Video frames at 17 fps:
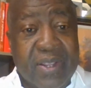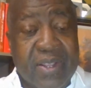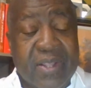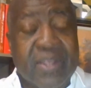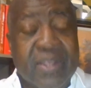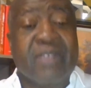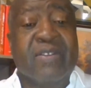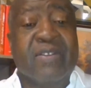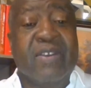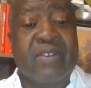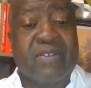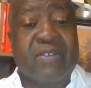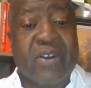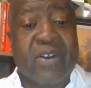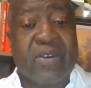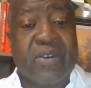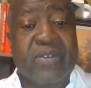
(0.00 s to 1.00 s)
The
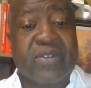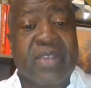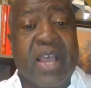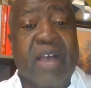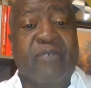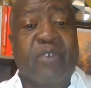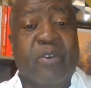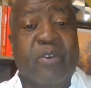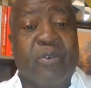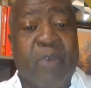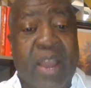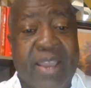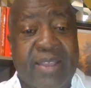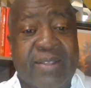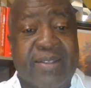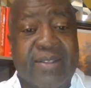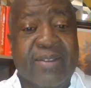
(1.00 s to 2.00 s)
teachers have a
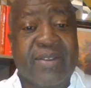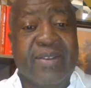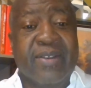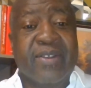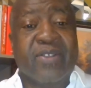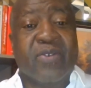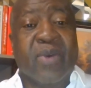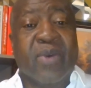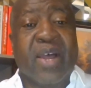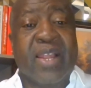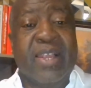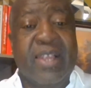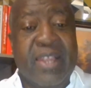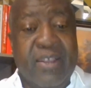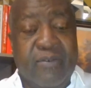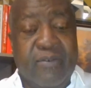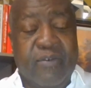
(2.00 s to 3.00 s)
right to a
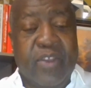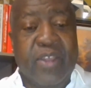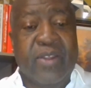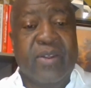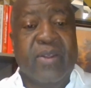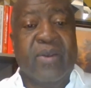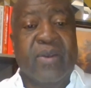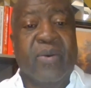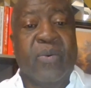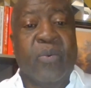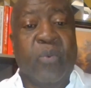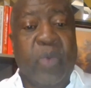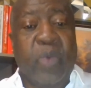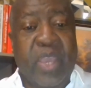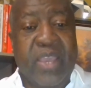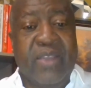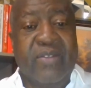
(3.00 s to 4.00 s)
living
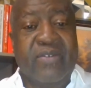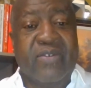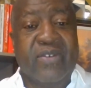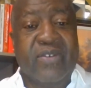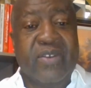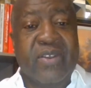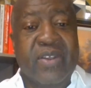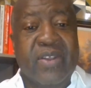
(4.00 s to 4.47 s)
wage.